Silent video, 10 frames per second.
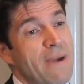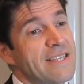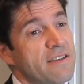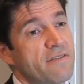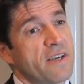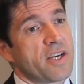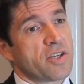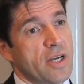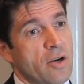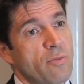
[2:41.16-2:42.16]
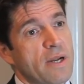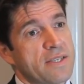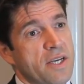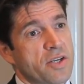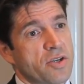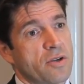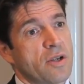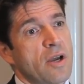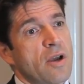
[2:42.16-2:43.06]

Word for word: massification and globalization